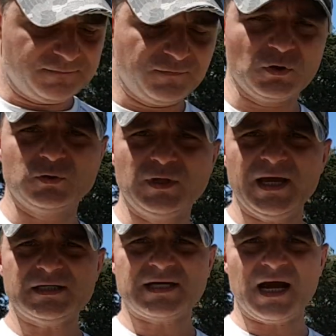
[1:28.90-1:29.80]
For
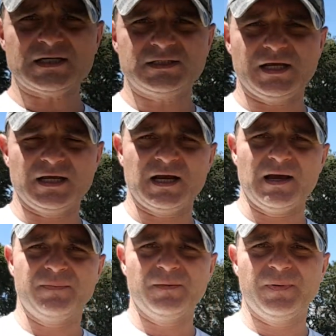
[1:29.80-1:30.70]
today's casting,
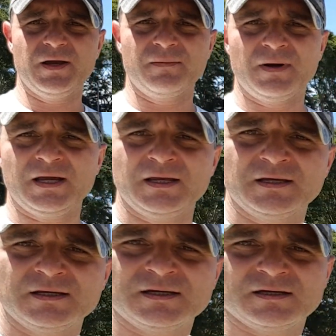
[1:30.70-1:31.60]
I prepare my
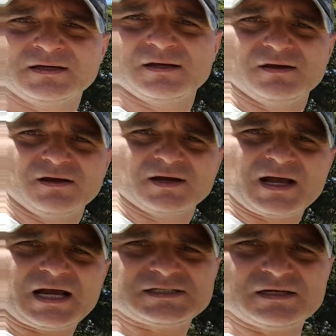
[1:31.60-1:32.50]

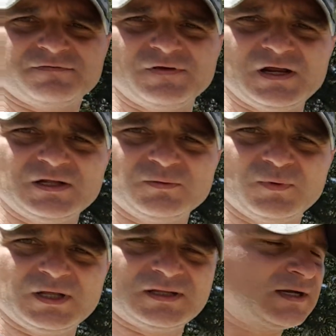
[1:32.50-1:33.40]
casting field
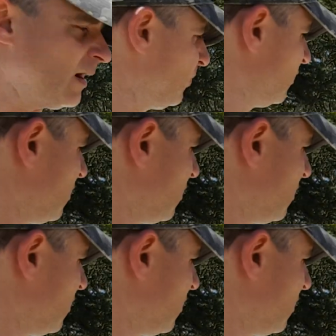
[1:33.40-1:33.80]
with a couple